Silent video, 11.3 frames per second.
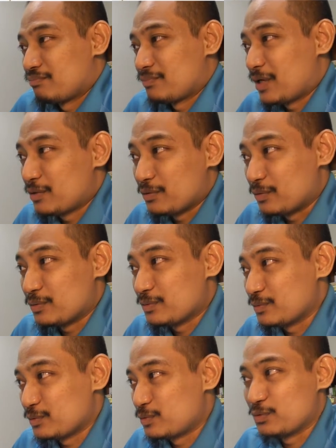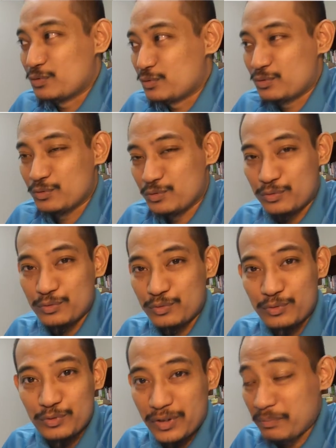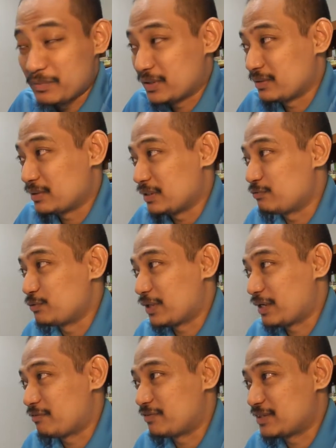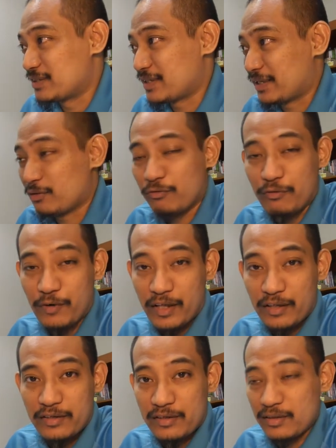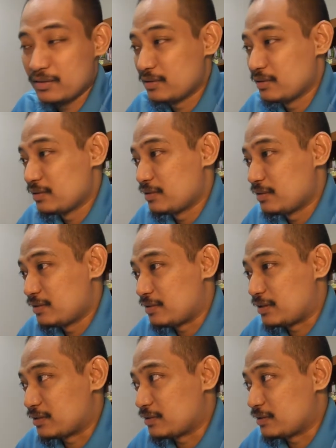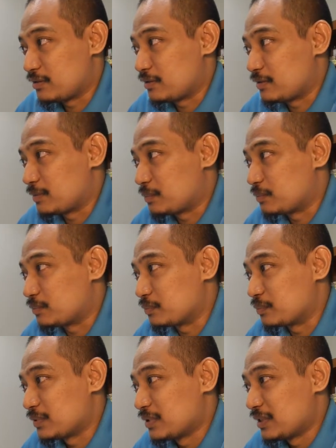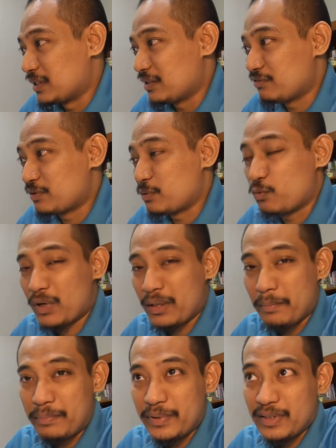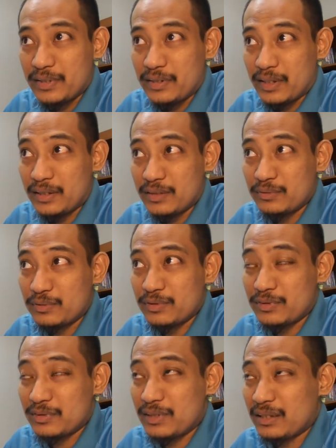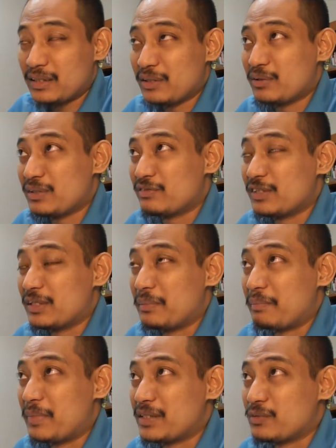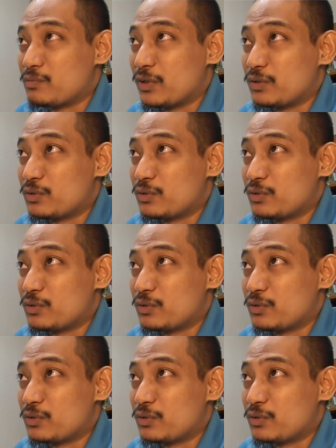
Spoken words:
I don't know, to do something if you have this kind of wealth, right? Even 1 billion, I cannot even imagine what